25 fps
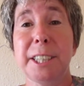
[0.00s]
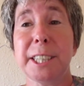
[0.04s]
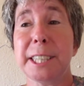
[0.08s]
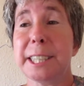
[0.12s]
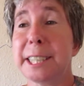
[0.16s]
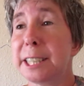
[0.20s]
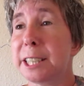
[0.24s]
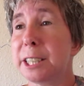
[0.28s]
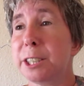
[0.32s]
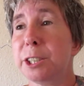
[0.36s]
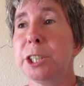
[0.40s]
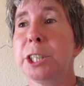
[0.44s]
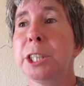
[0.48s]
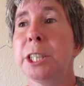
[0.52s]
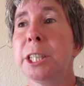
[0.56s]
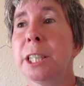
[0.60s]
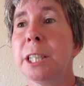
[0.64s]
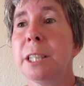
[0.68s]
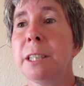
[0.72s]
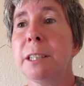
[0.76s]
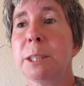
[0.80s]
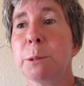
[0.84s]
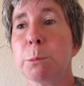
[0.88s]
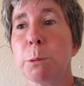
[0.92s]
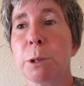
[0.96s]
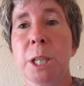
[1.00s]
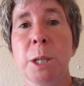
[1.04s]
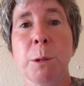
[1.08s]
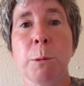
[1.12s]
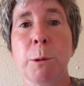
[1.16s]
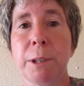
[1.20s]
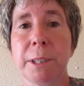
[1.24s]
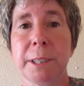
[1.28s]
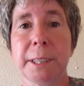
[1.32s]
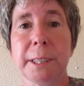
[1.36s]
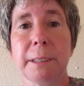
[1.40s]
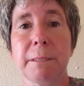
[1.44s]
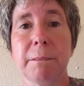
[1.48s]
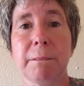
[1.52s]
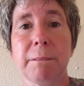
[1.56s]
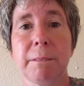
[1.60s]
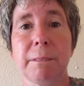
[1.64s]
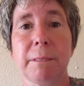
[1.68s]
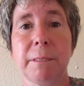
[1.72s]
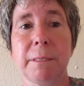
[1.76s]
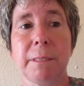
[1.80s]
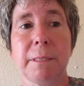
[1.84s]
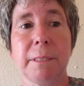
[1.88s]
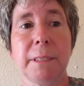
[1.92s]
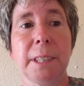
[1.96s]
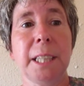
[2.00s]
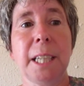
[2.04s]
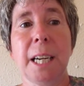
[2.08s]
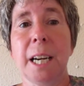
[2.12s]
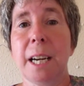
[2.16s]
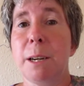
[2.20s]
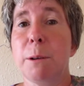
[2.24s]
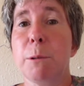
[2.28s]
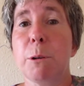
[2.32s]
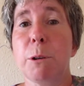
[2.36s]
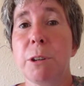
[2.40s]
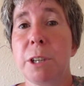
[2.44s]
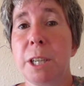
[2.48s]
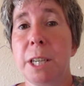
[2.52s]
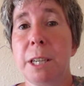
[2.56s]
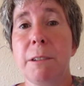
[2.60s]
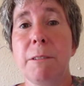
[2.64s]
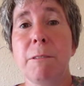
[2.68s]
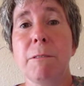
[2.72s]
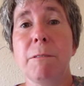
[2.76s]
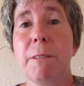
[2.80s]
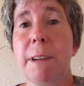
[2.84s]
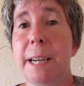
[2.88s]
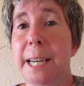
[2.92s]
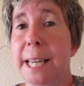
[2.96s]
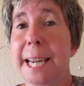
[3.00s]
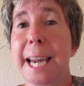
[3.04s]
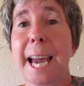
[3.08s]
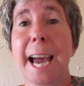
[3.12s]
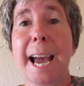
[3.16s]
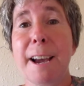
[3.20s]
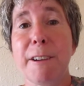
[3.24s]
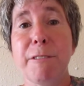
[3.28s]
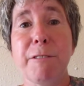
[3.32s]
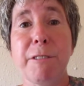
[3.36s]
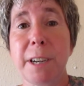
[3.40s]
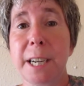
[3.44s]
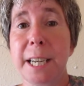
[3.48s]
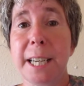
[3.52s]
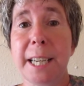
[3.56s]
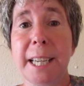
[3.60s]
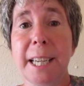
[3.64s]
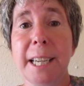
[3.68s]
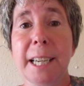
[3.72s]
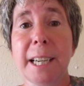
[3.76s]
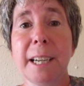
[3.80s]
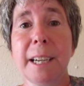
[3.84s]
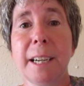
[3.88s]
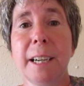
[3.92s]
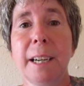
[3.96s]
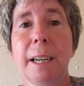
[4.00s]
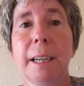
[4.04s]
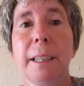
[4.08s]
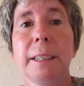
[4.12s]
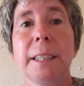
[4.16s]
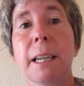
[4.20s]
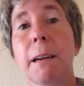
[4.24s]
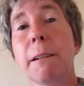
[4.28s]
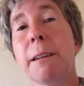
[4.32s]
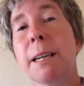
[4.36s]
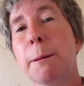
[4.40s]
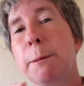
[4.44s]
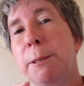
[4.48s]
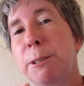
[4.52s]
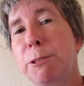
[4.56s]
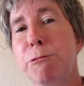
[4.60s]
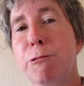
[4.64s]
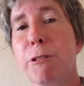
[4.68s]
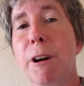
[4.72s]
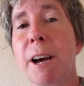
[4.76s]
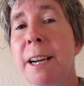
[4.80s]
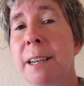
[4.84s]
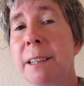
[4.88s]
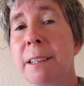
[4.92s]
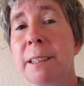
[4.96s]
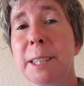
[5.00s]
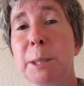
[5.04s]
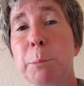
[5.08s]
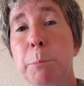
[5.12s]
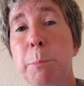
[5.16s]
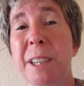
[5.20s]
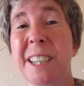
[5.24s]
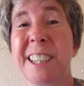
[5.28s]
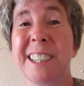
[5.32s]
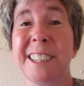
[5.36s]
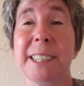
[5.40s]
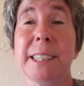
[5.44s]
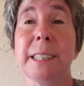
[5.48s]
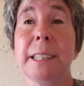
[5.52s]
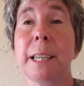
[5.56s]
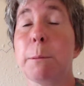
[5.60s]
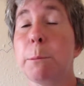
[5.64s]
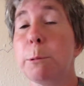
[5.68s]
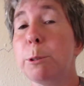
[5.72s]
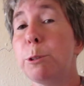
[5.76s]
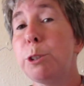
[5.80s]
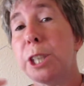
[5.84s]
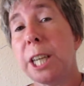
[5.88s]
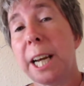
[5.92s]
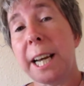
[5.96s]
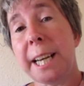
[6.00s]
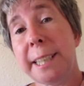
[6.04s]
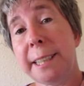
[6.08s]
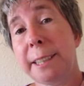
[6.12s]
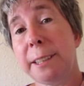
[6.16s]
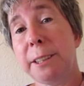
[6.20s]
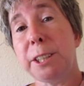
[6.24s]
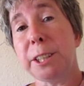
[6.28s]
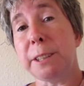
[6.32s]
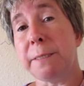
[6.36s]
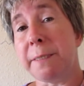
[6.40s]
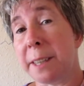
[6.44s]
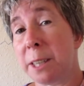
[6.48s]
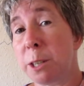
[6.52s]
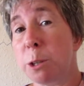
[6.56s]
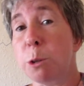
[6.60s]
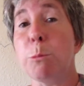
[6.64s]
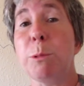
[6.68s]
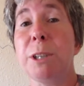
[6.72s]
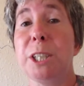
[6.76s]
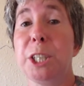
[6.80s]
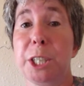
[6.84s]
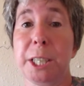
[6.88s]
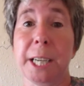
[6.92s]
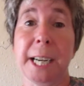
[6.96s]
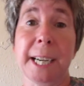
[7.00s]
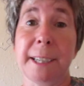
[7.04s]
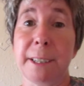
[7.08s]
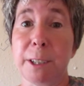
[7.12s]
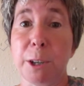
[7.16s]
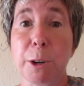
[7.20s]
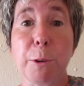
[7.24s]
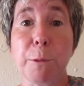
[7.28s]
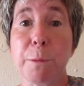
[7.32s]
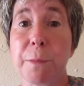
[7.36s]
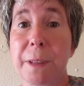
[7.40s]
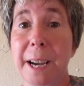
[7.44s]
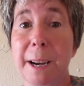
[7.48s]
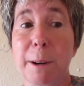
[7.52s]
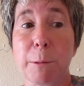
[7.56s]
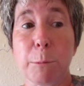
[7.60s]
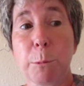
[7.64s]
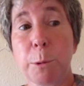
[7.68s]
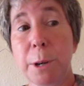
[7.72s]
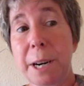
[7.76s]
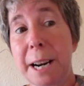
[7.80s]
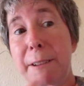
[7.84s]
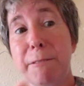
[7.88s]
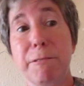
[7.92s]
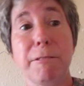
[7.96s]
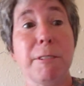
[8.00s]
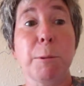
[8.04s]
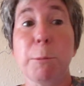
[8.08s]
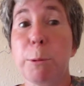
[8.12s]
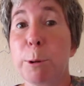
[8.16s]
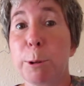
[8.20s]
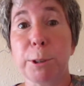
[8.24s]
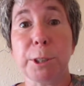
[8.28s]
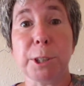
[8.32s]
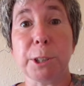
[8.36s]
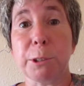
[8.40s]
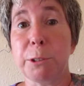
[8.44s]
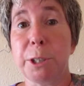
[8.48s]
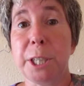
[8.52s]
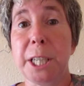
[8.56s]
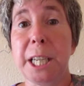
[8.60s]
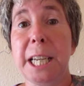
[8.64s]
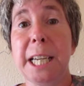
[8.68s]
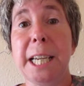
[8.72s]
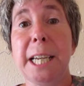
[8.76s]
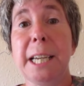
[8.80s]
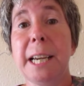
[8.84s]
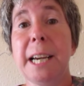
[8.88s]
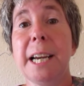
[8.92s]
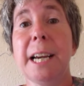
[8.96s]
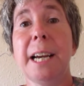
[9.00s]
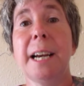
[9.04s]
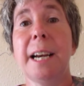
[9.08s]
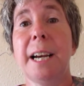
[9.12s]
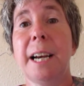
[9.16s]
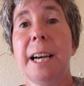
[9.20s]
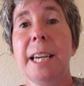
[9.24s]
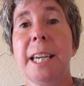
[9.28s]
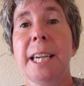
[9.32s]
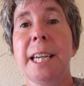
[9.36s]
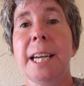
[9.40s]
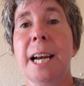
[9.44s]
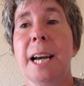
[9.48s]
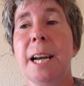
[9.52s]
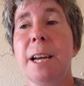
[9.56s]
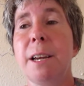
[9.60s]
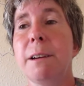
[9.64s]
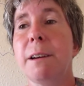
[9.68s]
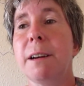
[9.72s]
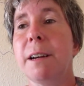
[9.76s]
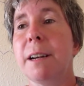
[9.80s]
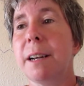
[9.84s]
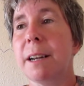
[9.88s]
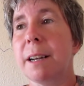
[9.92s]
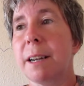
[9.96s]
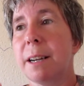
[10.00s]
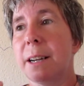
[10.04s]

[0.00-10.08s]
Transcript: Just choose what you want, you know, on you really carefully. Don't go with trends, because they will change and then you'll wish you hadn't got that whatever it was on you, you know.